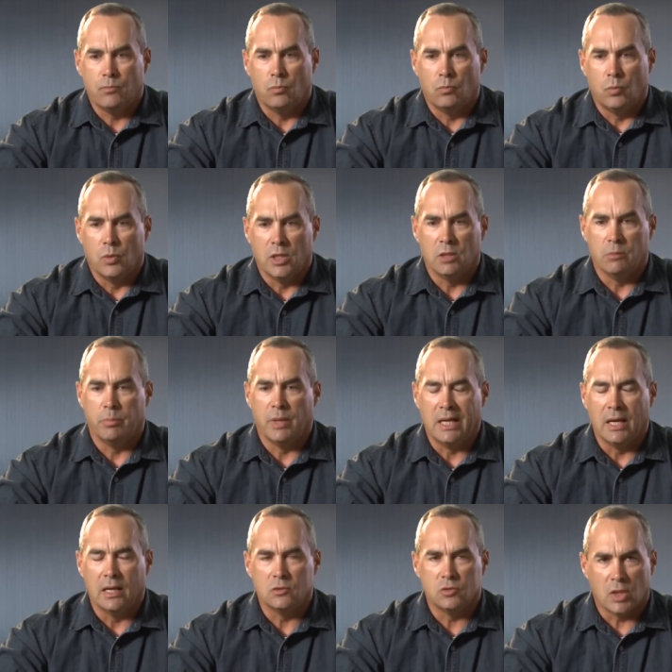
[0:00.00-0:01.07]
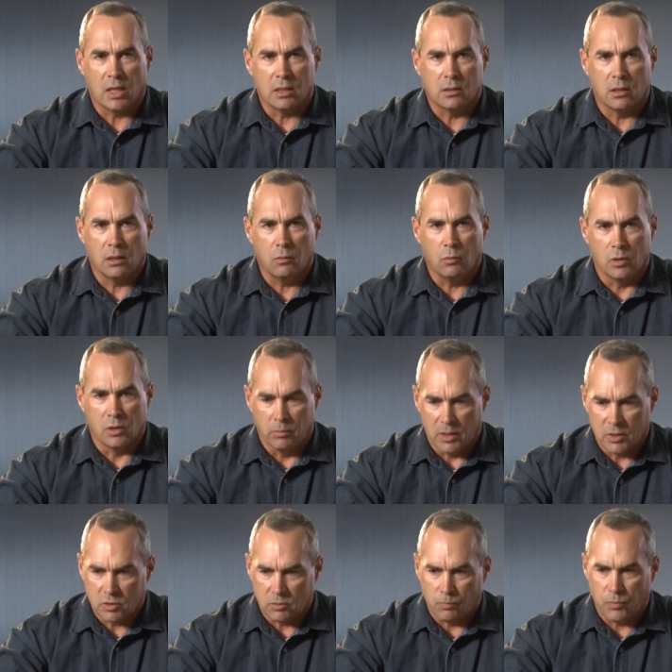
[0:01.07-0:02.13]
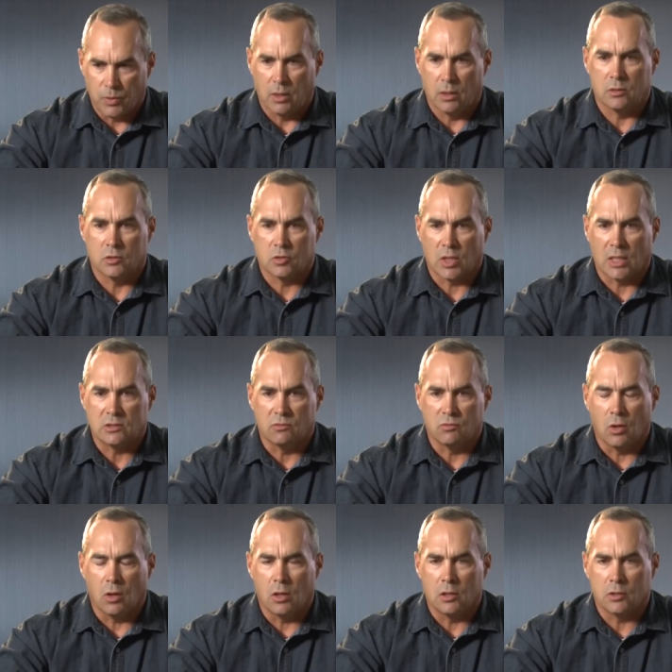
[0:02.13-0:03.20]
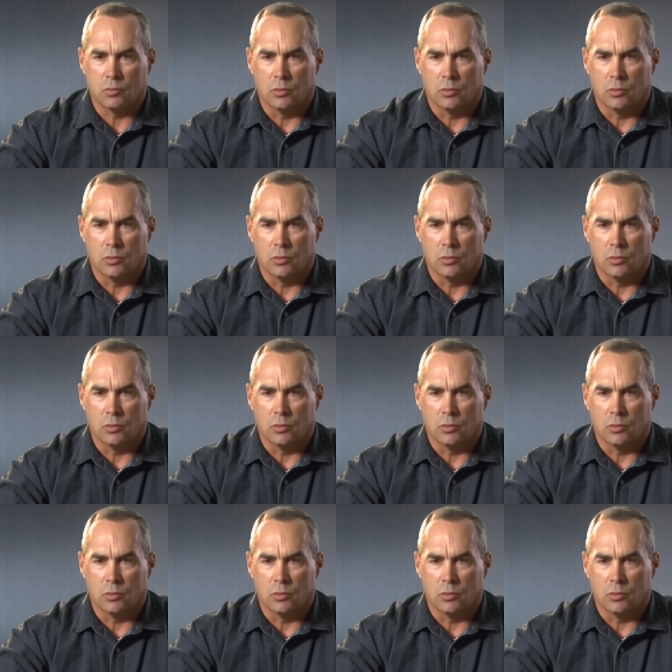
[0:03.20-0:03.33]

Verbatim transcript: We needed big guns out there. We needed to make some decisive calls.